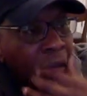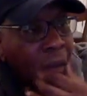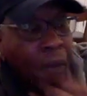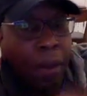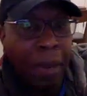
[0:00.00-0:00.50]

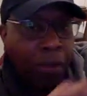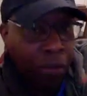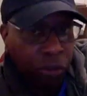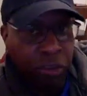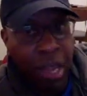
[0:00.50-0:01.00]
about
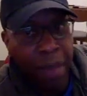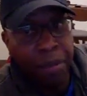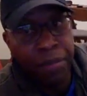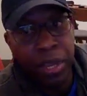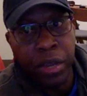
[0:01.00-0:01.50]
this time of
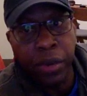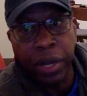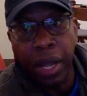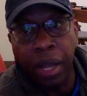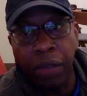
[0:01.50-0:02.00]
year,
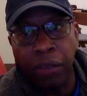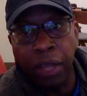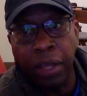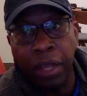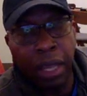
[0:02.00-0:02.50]
guys,
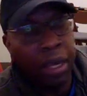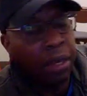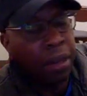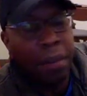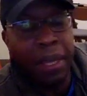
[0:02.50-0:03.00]
and
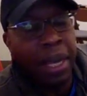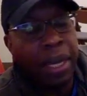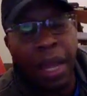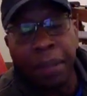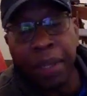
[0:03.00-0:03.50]
it may not
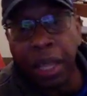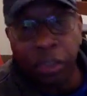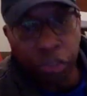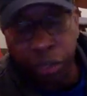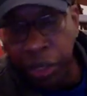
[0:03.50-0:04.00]
happen
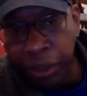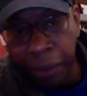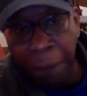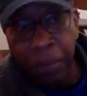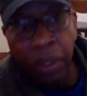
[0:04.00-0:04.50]
next year.
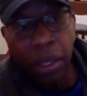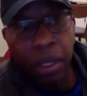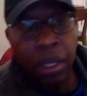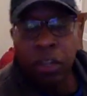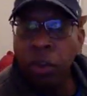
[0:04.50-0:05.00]

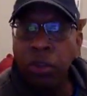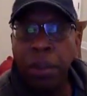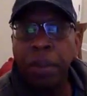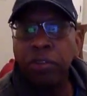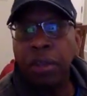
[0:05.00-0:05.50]
It all
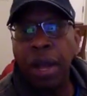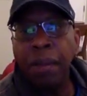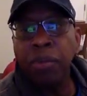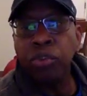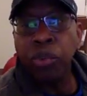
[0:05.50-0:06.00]
depends on how
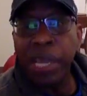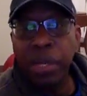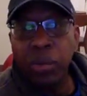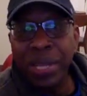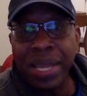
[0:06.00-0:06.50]
much rain
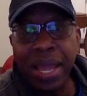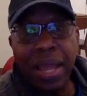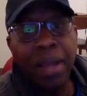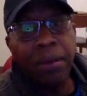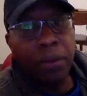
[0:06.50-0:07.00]
we
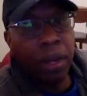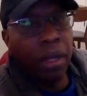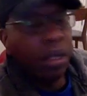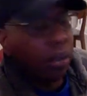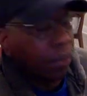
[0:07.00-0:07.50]
get,
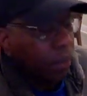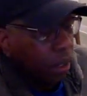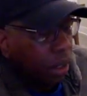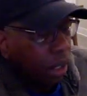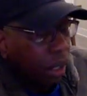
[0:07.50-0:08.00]
right?
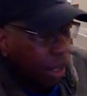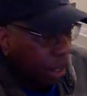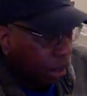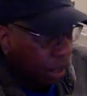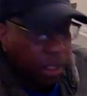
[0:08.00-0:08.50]

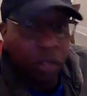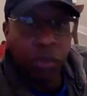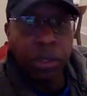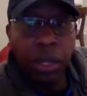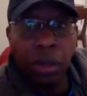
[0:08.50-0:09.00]
And that's what
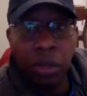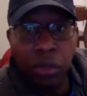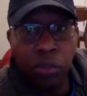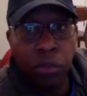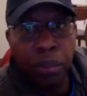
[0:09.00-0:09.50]
they call it, a
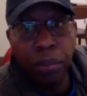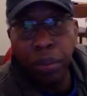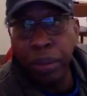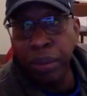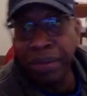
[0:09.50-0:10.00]
super bloom.
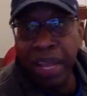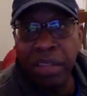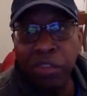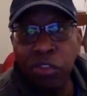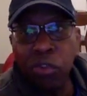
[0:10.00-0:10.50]
But we've gotten
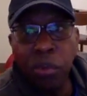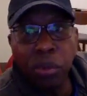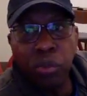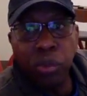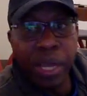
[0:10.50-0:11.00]
so
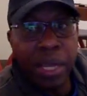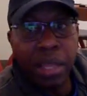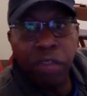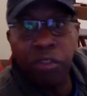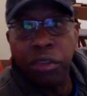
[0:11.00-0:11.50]
much rain
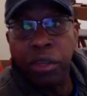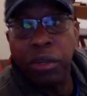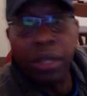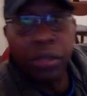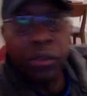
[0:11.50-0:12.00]
this year
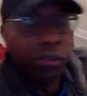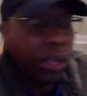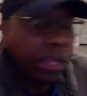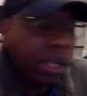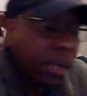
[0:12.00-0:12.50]
that they're
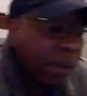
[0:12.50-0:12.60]
saying